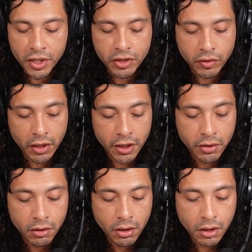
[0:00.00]

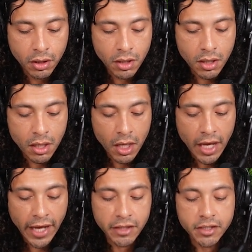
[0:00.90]
noradrenaline,
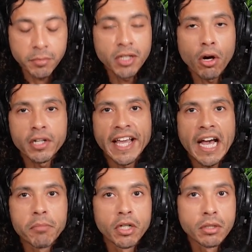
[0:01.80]
and something
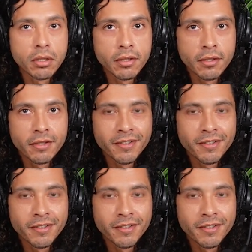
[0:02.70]
called GABA.